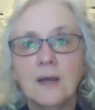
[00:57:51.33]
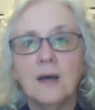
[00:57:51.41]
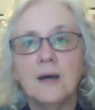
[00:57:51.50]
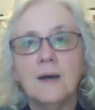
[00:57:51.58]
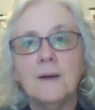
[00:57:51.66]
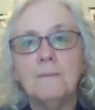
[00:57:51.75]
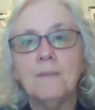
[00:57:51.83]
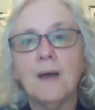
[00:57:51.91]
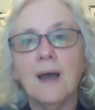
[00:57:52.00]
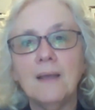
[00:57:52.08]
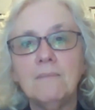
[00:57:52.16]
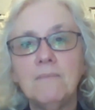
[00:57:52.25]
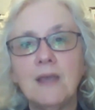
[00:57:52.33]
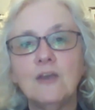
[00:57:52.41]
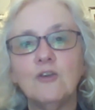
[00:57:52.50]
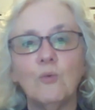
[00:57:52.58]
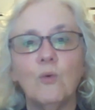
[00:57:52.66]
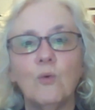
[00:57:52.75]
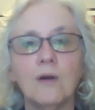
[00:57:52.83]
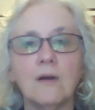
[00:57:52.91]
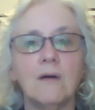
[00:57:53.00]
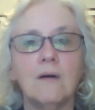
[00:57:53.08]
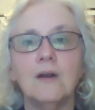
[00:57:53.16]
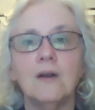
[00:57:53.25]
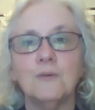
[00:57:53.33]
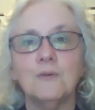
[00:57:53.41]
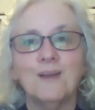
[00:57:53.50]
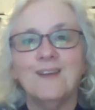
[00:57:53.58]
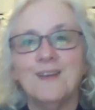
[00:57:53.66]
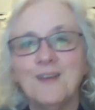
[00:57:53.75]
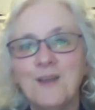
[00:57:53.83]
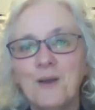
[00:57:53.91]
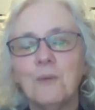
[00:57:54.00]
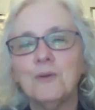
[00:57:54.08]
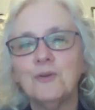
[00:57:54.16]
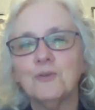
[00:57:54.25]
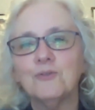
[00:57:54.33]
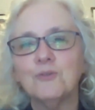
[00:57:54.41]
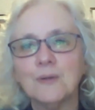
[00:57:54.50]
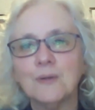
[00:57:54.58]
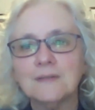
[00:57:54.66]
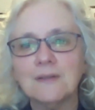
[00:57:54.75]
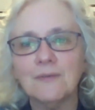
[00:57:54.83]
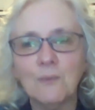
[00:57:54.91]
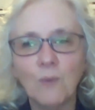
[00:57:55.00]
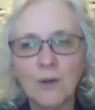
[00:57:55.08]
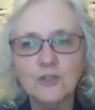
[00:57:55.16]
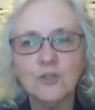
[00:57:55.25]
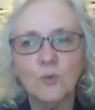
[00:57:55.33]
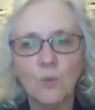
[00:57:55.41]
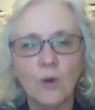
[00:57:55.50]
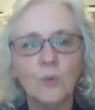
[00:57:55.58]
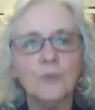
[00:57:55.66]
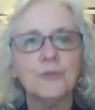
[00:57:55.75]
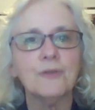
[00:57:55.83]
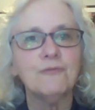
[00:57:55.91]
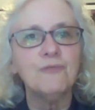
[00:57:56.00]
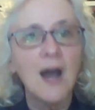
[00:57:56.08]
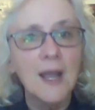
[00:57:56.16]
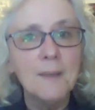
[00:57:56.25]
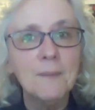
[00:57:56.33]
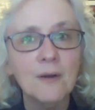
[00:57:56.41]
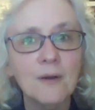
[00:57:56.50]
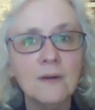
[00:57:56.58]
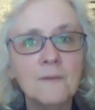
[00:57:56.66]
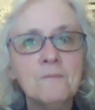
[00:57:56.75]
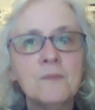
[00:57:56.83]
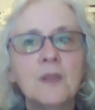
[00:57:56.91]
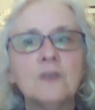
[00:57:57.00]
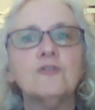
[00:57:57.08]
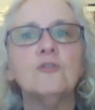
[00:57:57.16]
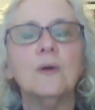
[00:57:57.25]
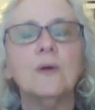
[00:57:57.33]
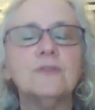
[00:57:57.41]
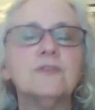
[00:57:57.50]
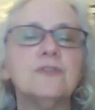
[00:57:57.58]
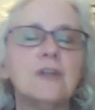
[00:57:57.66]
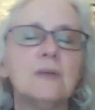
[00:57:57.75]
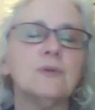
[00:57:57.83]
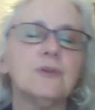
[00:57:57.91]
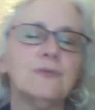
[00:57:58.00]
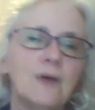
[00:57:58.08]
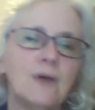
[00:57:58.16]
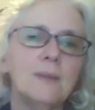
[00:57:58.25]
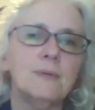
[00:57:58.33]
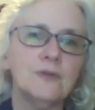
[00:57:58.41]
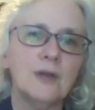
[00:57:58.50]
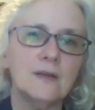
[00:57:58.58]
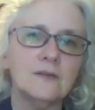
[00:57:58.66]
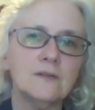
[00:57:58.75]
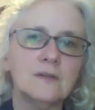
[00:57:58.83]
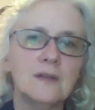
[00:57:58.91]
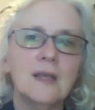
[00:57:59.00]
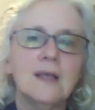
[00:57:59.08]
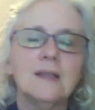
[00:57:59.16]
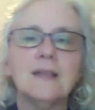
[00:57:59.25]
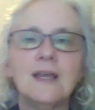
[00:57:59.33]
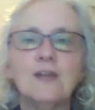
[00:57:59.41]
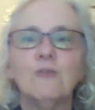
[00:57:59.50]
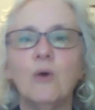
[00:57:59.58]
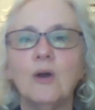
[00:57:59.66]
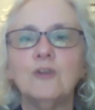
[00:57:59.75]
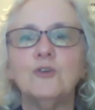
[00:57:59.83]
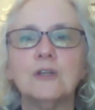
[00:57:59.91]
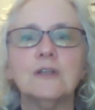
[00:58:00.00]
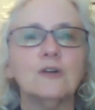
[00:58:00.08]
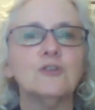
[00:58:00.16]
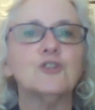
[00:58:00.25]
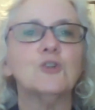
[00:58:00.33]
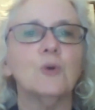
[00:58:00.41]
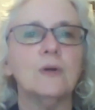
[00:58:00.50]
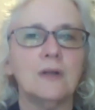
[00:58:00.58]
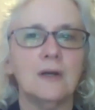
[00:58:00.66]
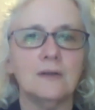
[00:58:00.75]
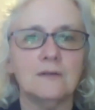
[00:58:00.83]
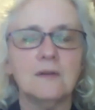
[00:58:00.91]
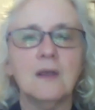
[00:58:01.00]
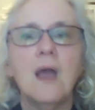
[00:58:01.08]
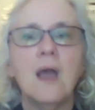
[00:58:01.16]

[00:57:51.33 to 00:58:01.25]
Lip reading: I make you work hard when you're doing stuff. I want you to work with the fiber so you understand what the fiber does. Later on, you can learn shortcuts.